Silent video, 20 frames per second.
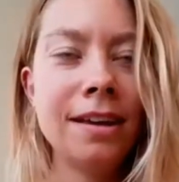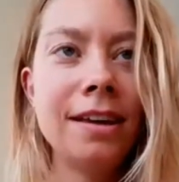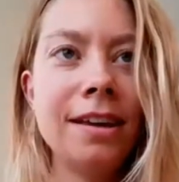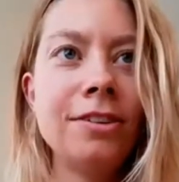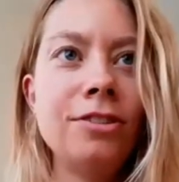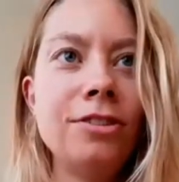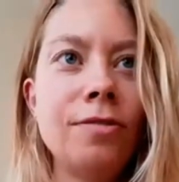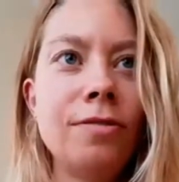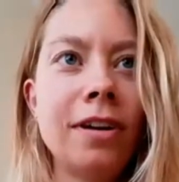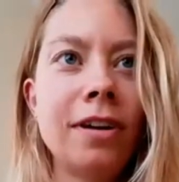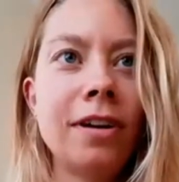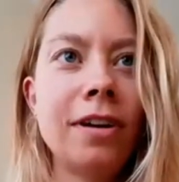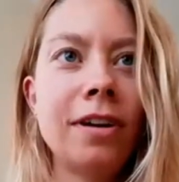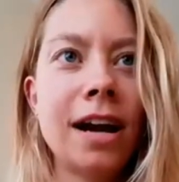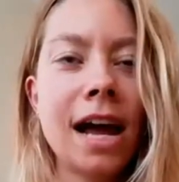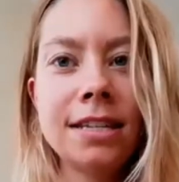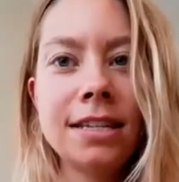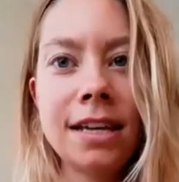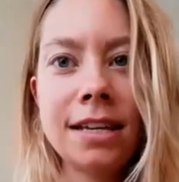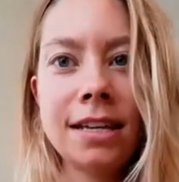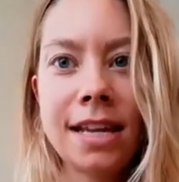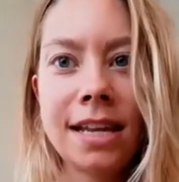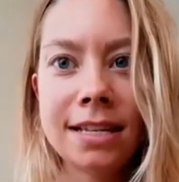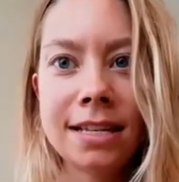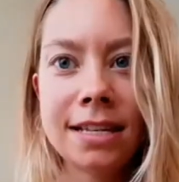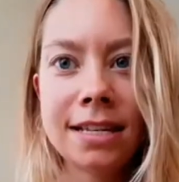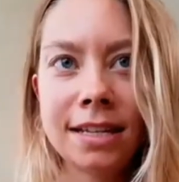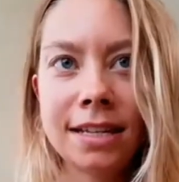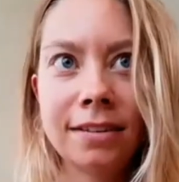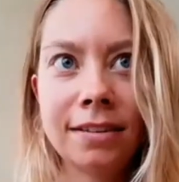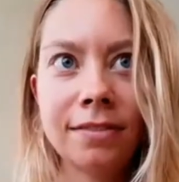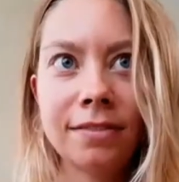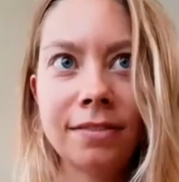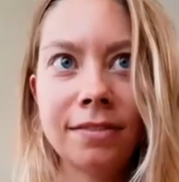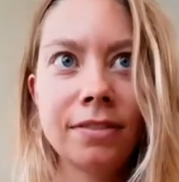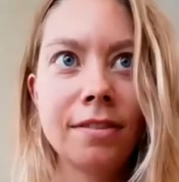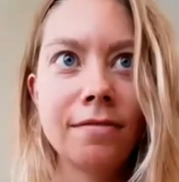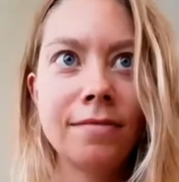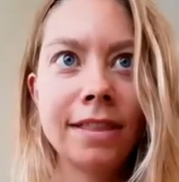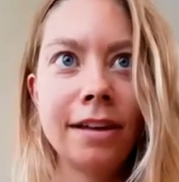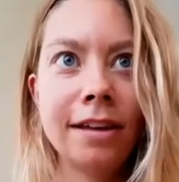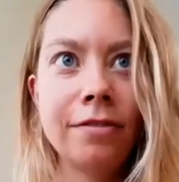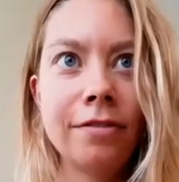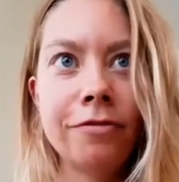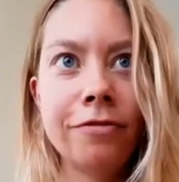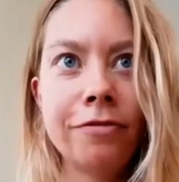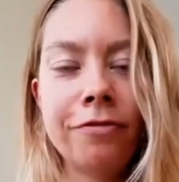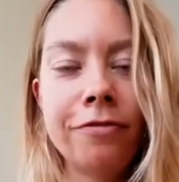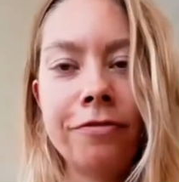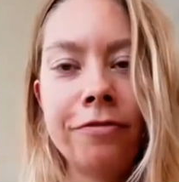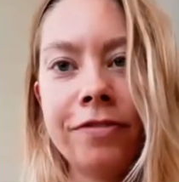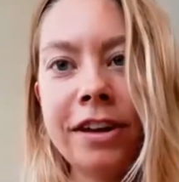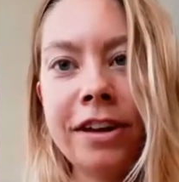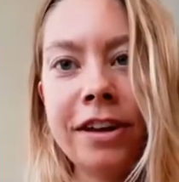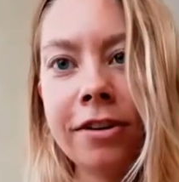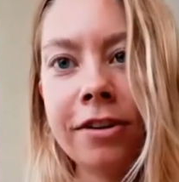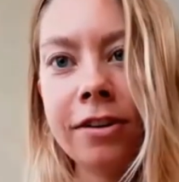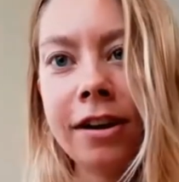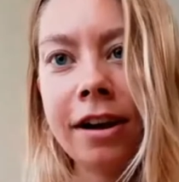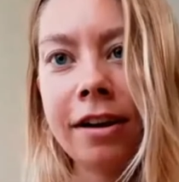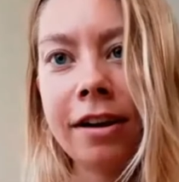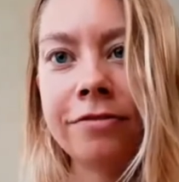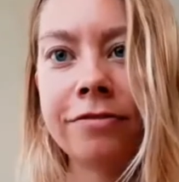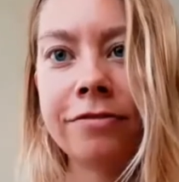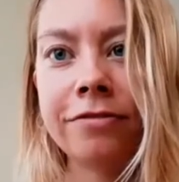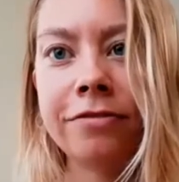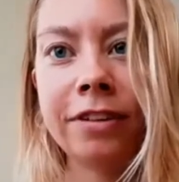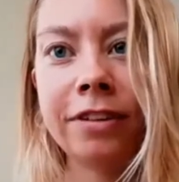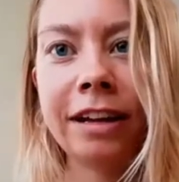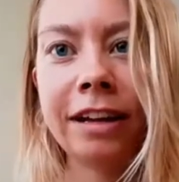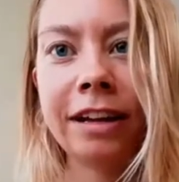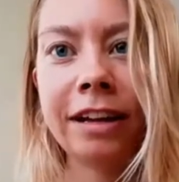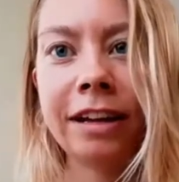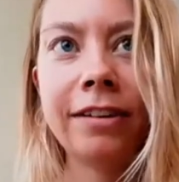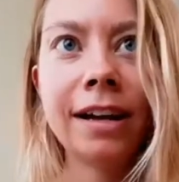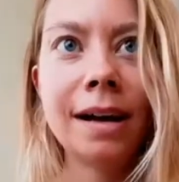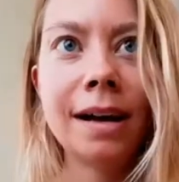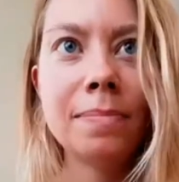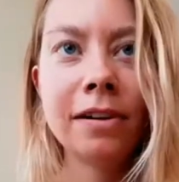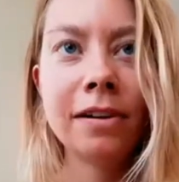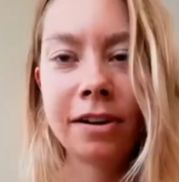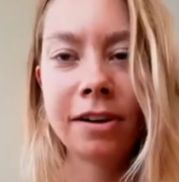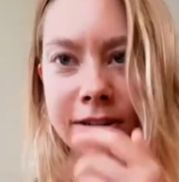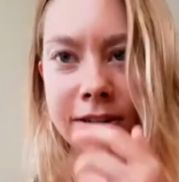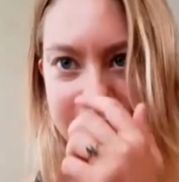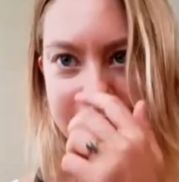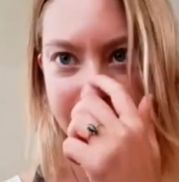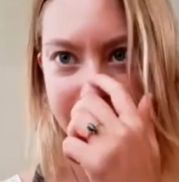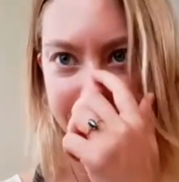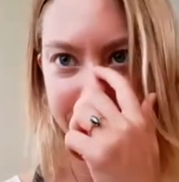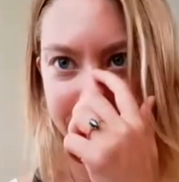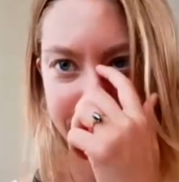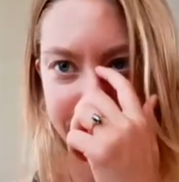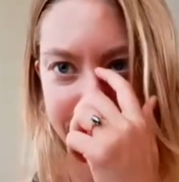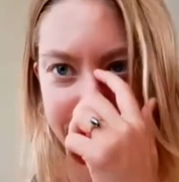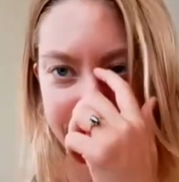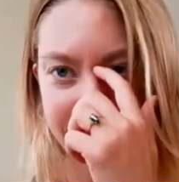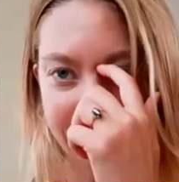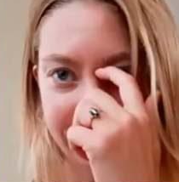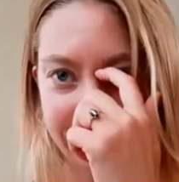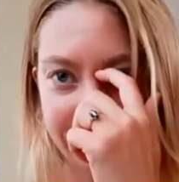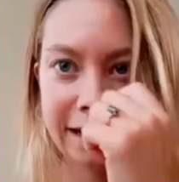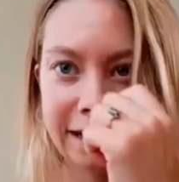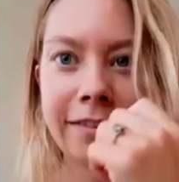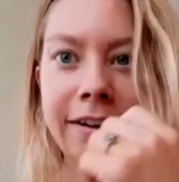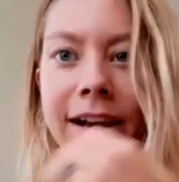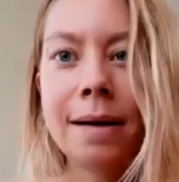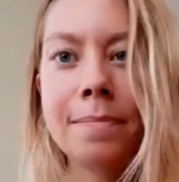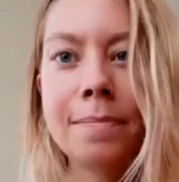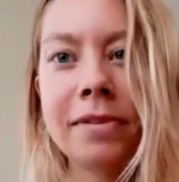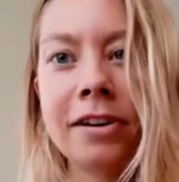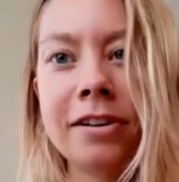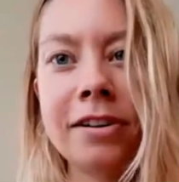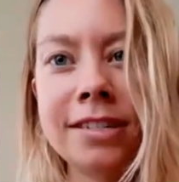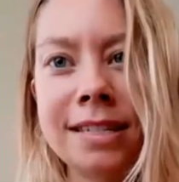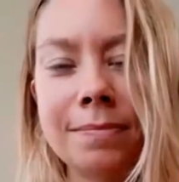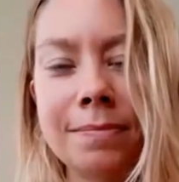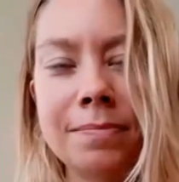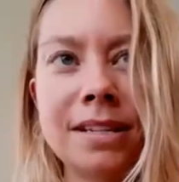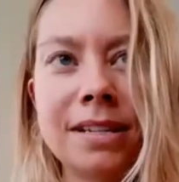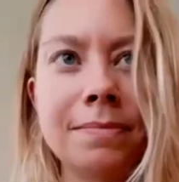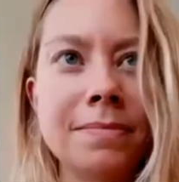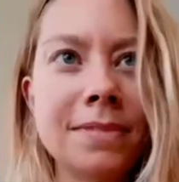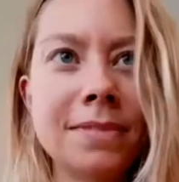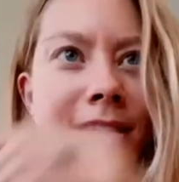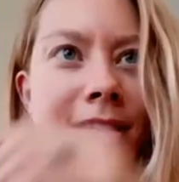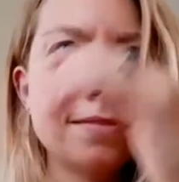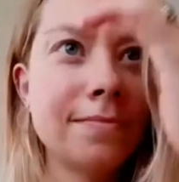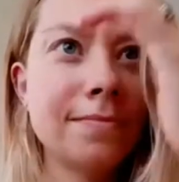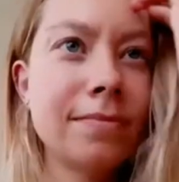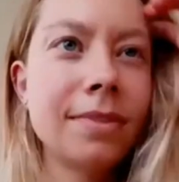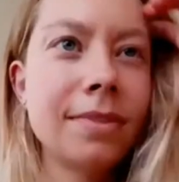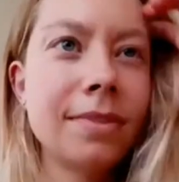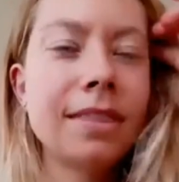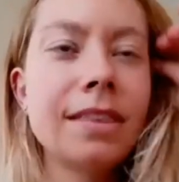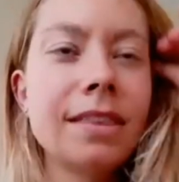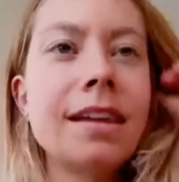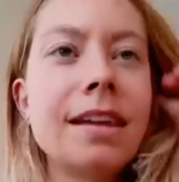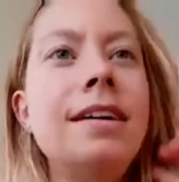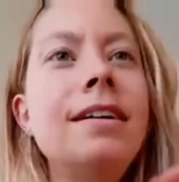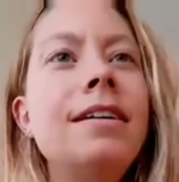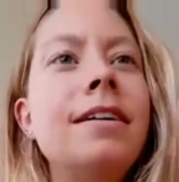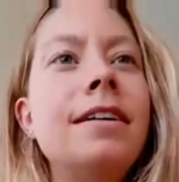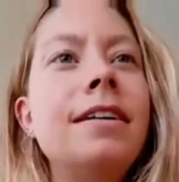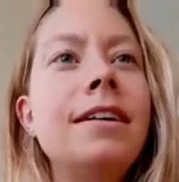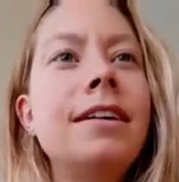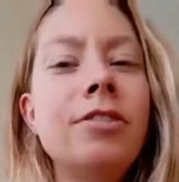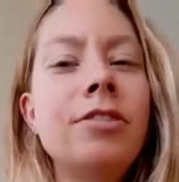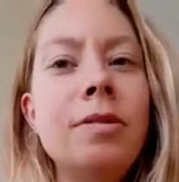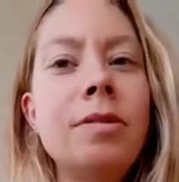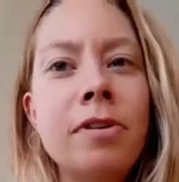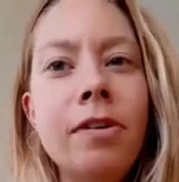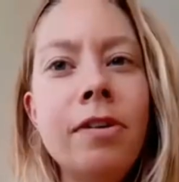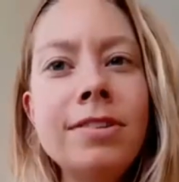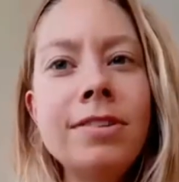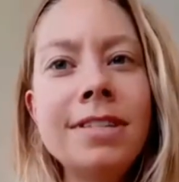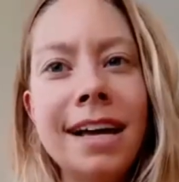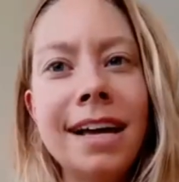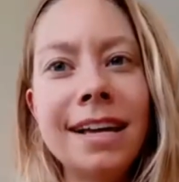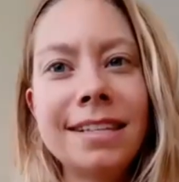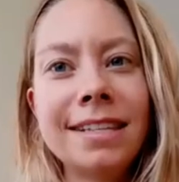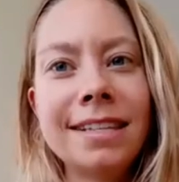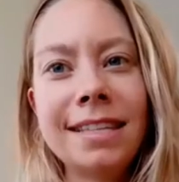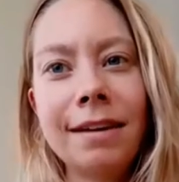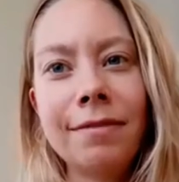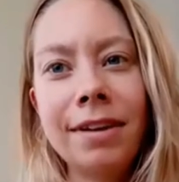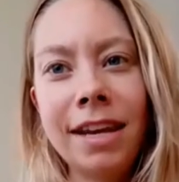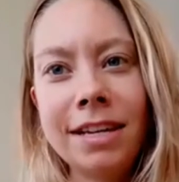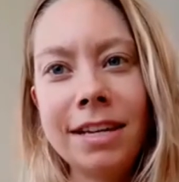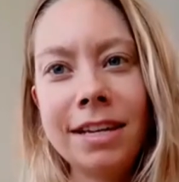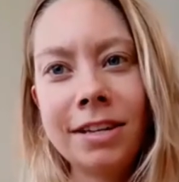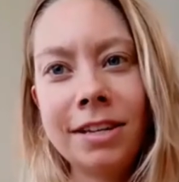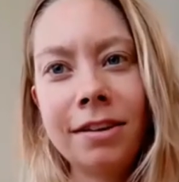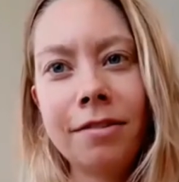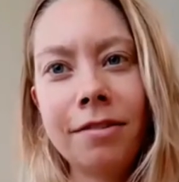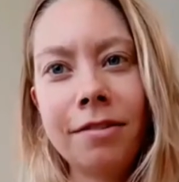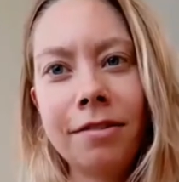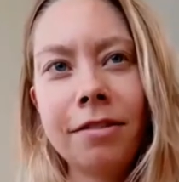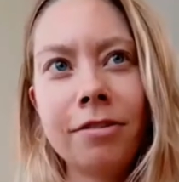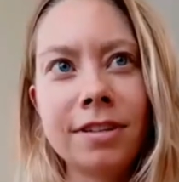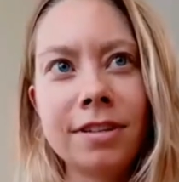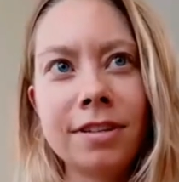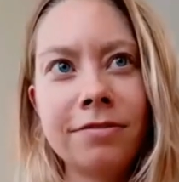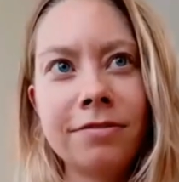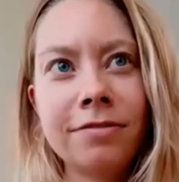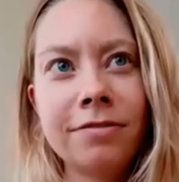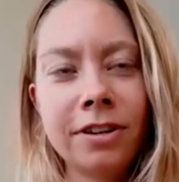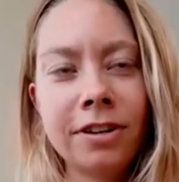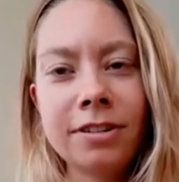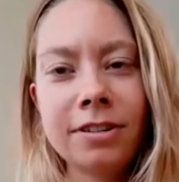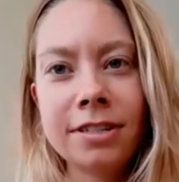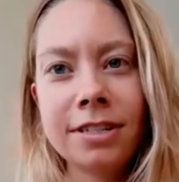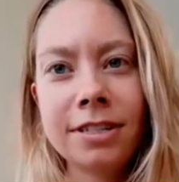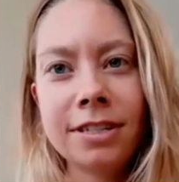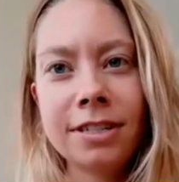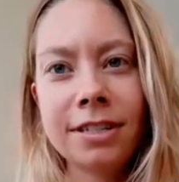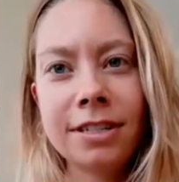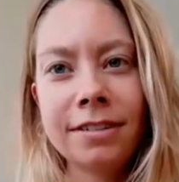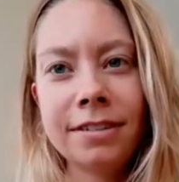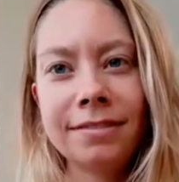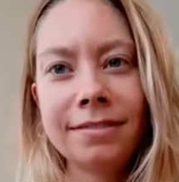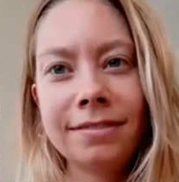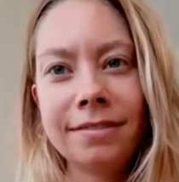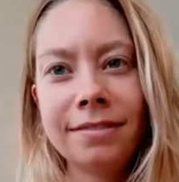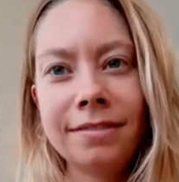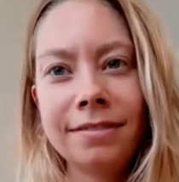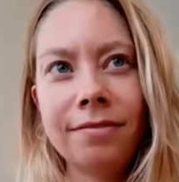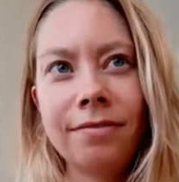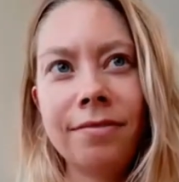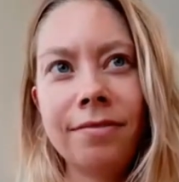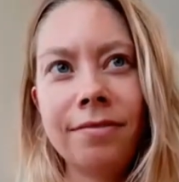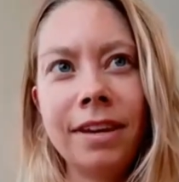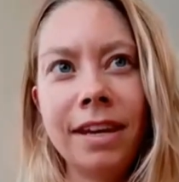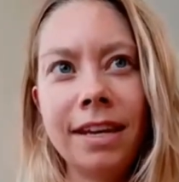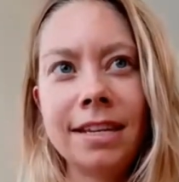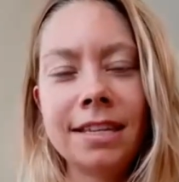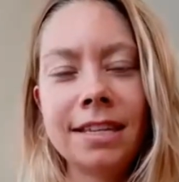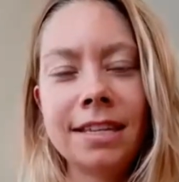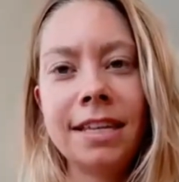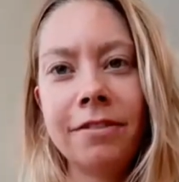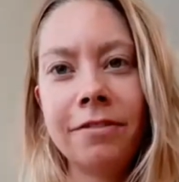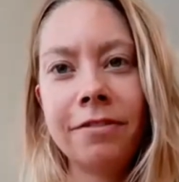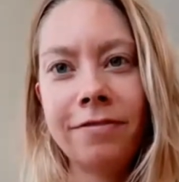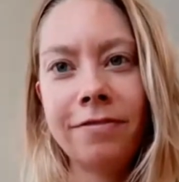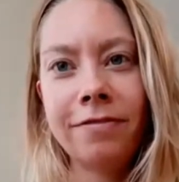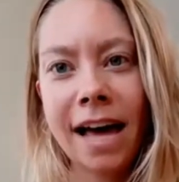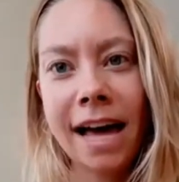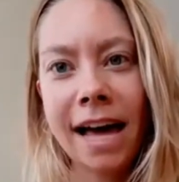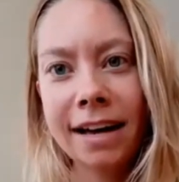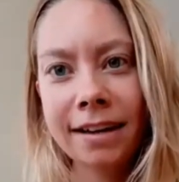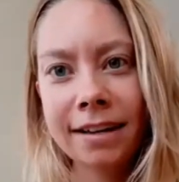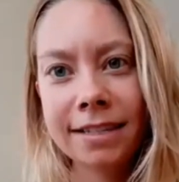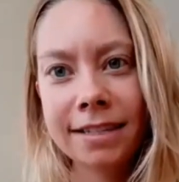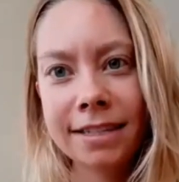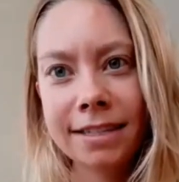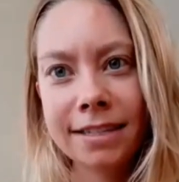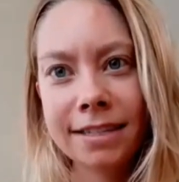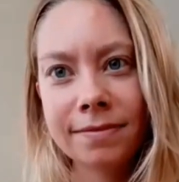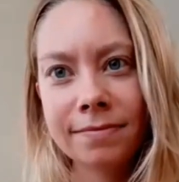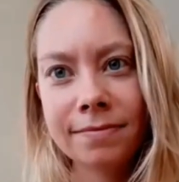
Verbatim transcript: do her acting and dancing without fear of flaring up her stuff, without flaring up her symptoms. So the process that we need to go through is first, we need to see the facts